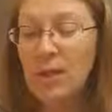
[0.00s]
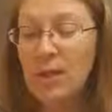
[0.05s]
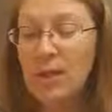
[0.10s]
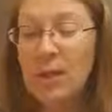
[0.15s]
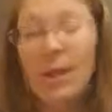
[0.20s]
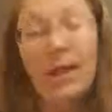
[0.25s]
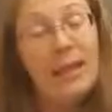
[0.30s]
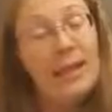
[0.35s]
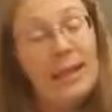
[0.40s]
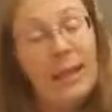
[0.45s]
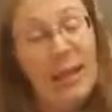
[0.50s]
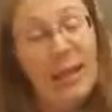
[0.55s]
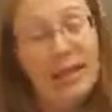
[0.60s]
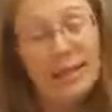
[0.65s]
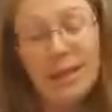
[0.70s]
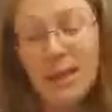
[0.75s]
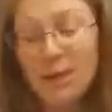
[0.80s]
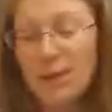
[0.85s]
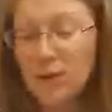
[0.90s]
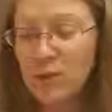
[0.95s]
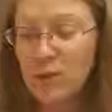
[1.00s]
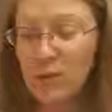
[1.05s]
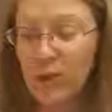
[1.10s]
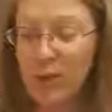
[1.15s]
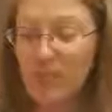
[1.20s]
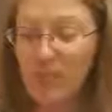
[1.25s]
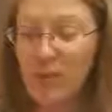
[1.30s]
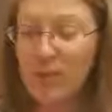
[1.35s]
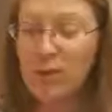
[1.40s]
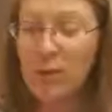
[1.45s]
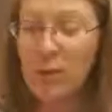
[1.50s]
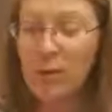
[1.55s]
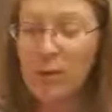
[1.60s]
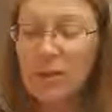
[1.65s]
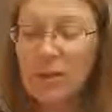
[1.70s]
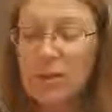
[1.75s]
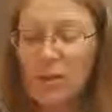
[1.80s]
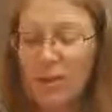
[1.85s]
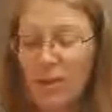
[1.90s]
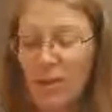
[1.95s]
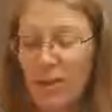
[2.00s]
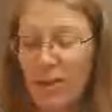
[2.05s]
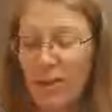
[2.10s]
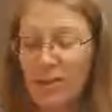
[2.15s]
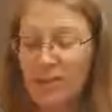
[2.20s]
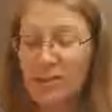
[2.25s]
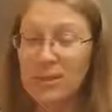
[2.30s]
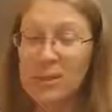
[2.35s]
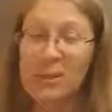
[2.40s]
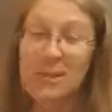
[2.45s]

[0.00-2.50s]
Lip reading: He then had another dream and told it to his brothers.